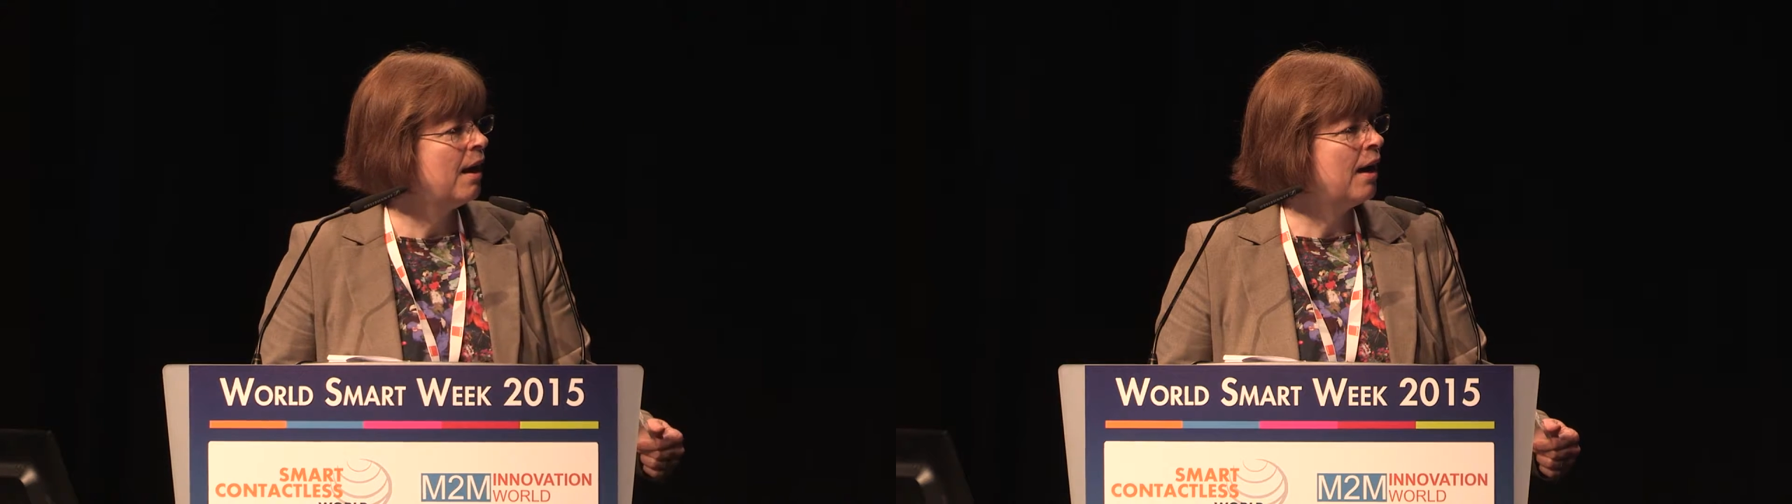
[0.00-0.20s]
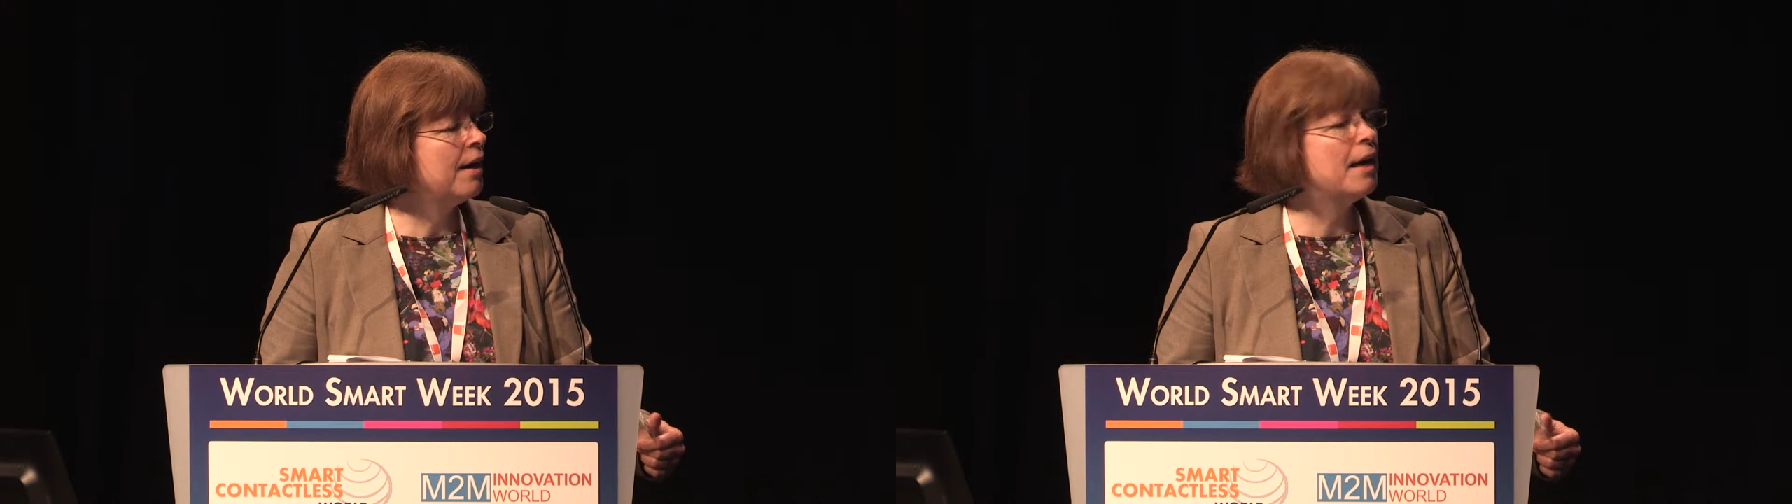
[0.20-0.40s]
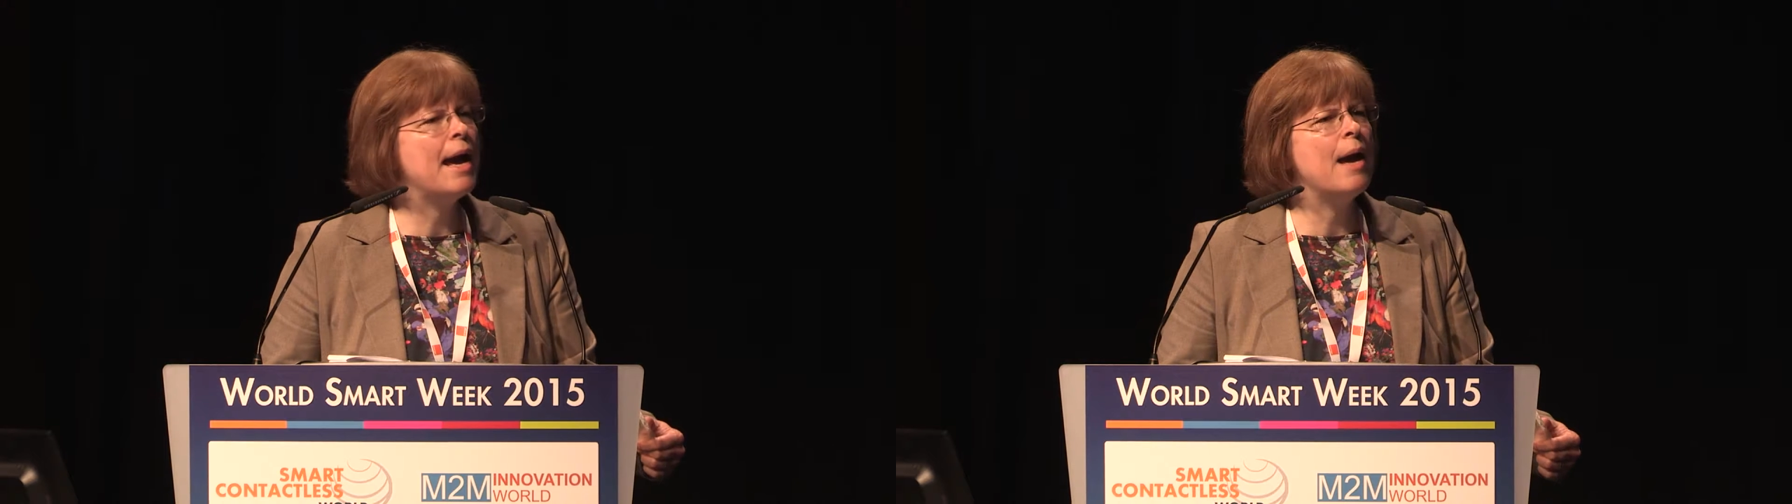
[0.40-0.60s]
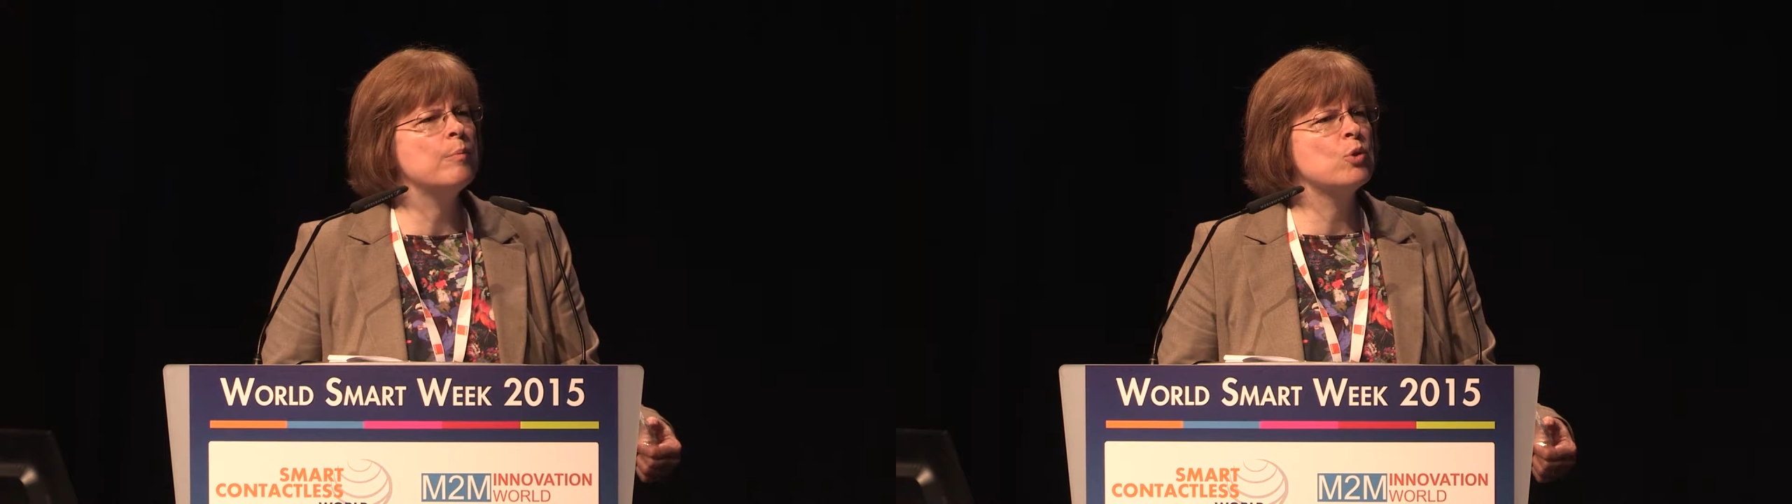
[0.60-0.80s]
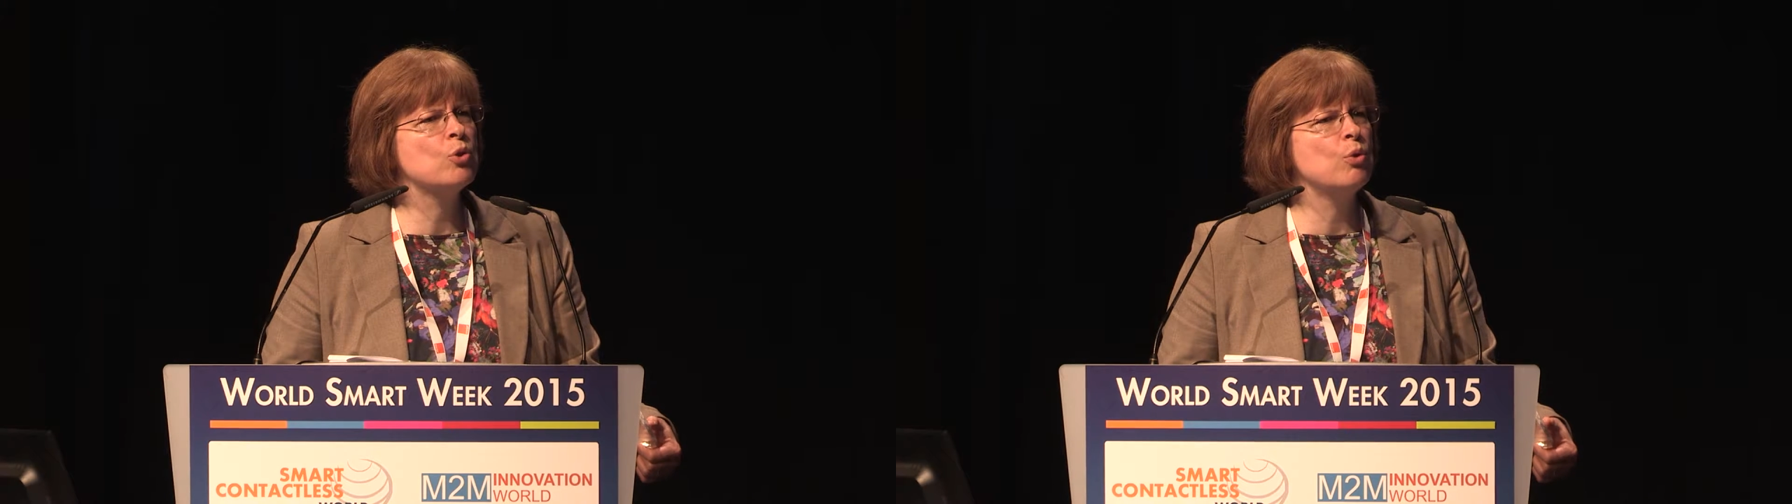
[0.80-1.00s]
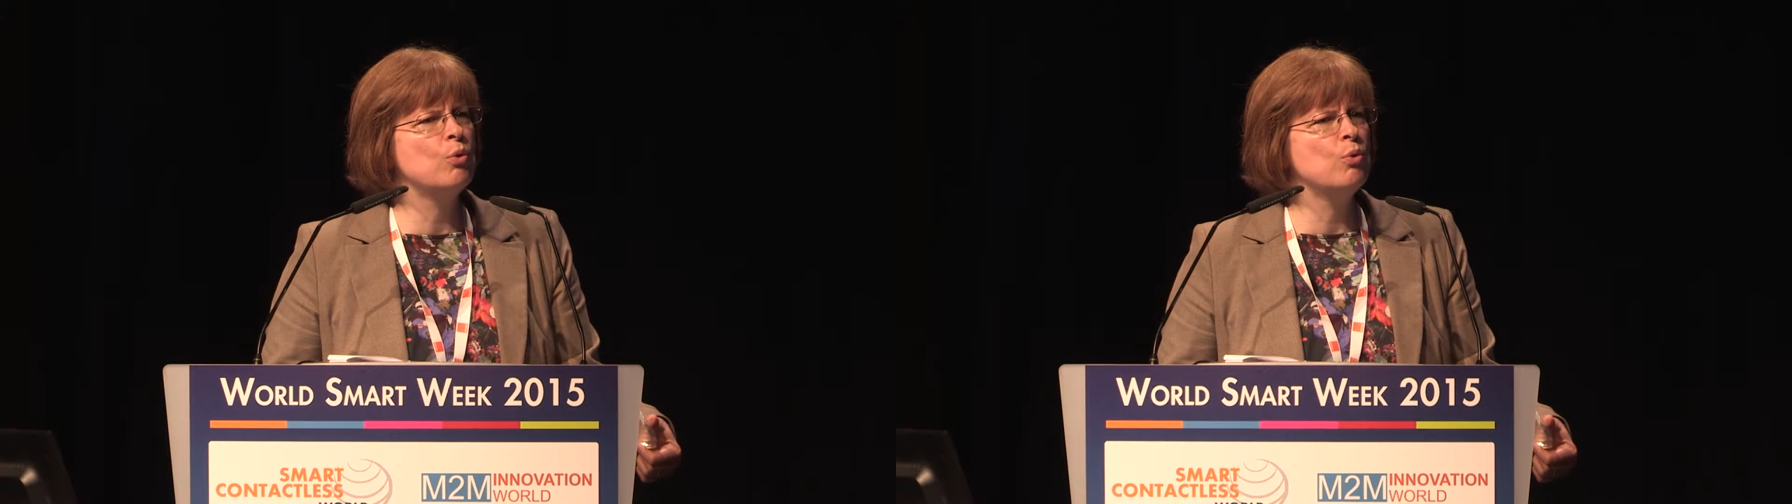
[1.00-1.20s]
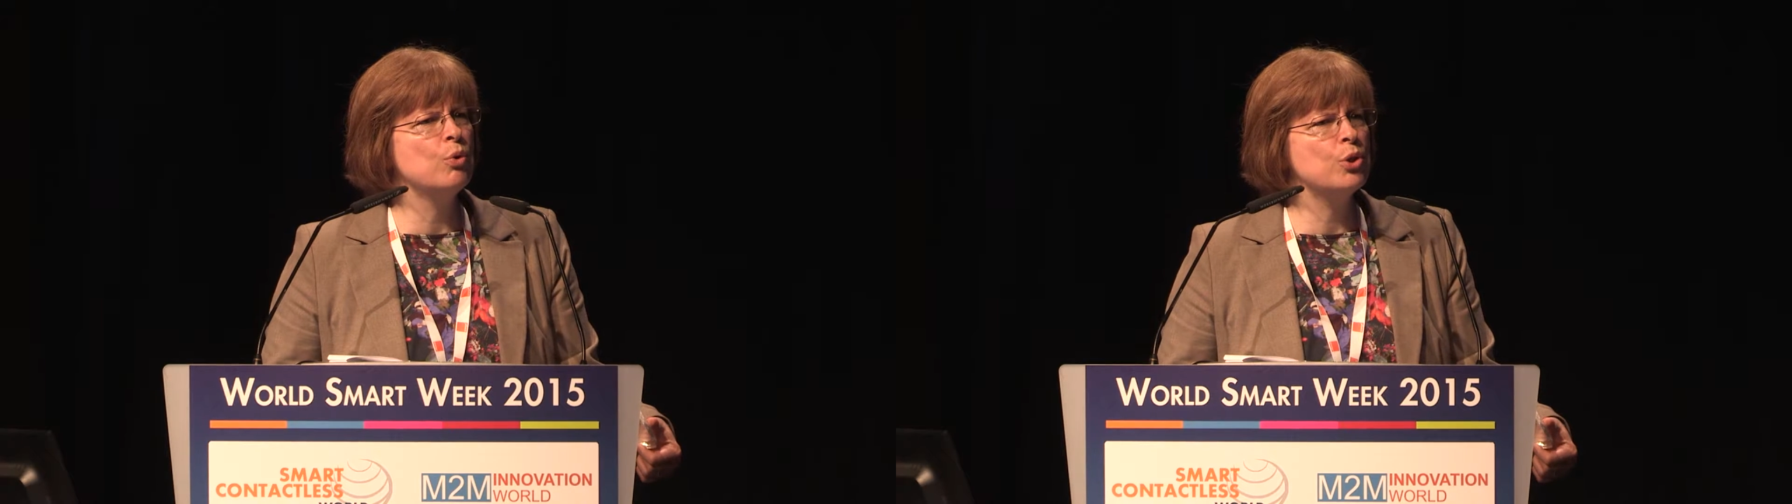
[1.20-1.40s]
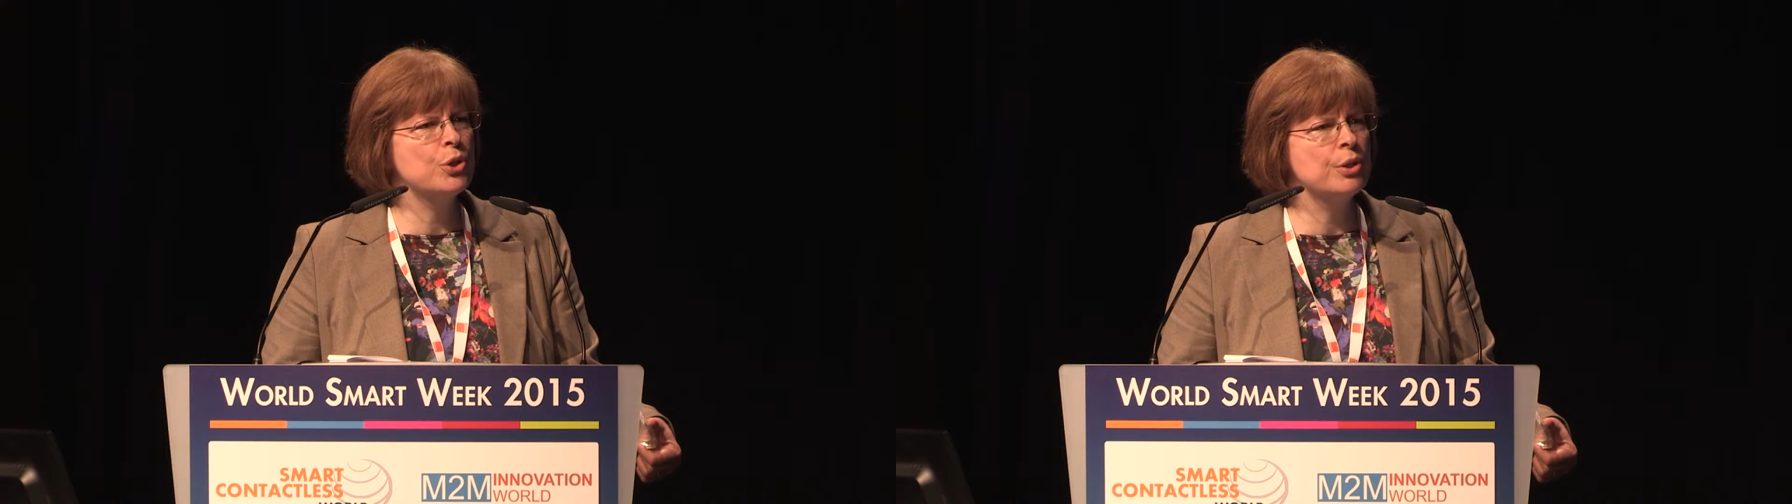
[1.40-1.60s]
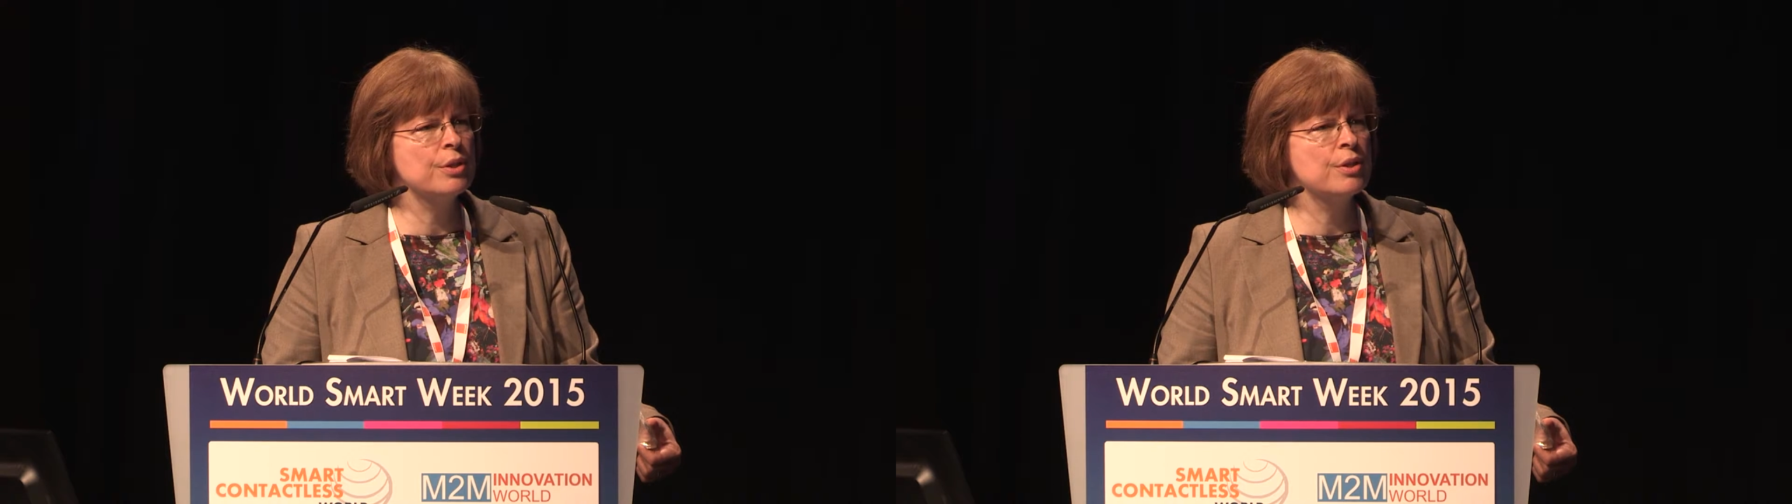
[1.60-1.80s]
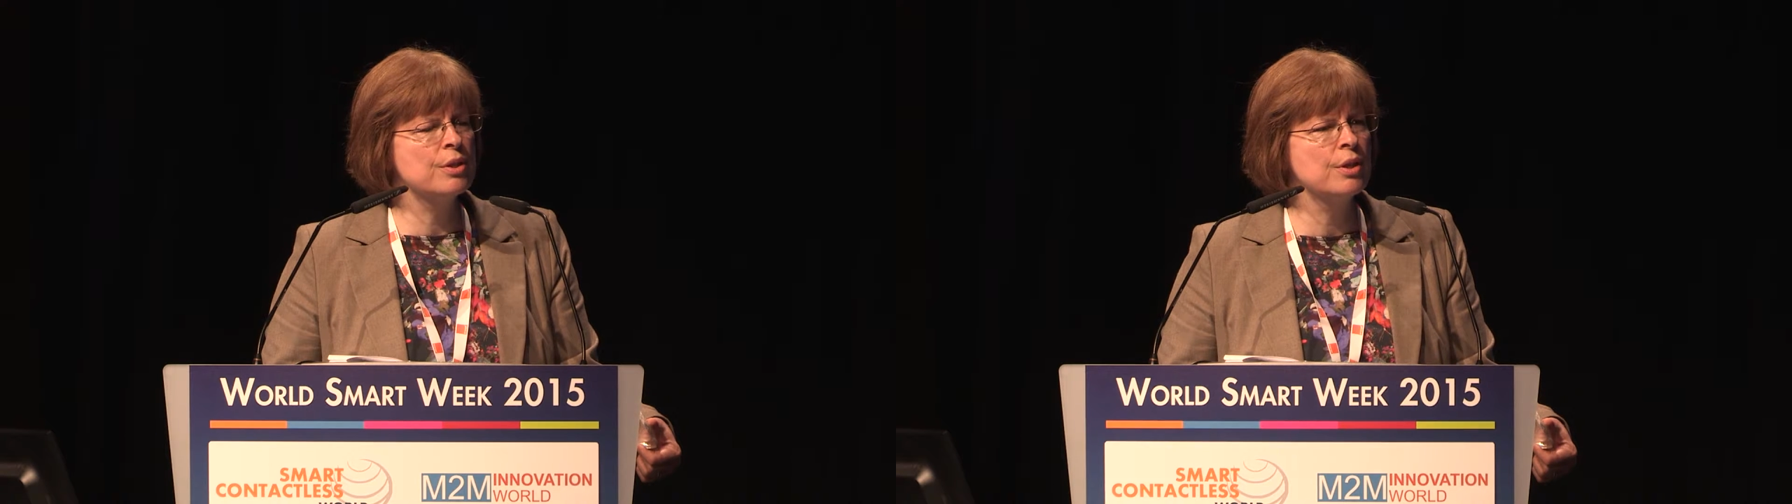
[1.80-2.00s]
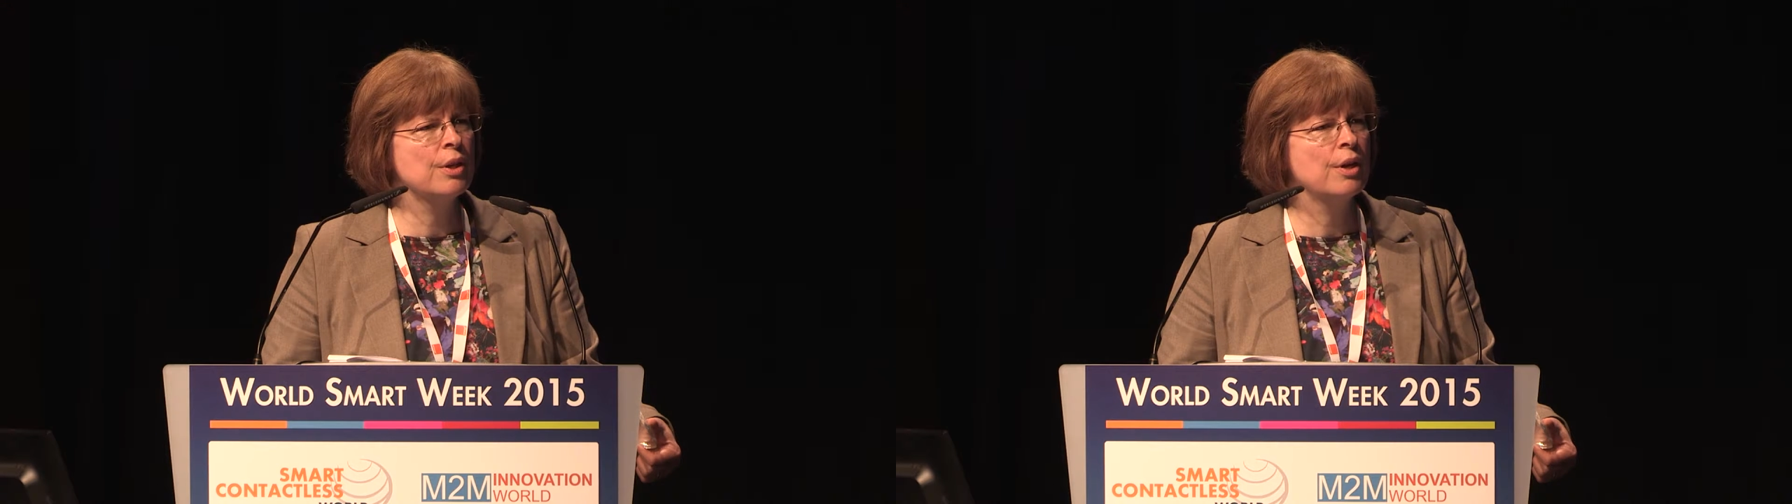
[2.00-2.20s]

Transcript: IAM solutions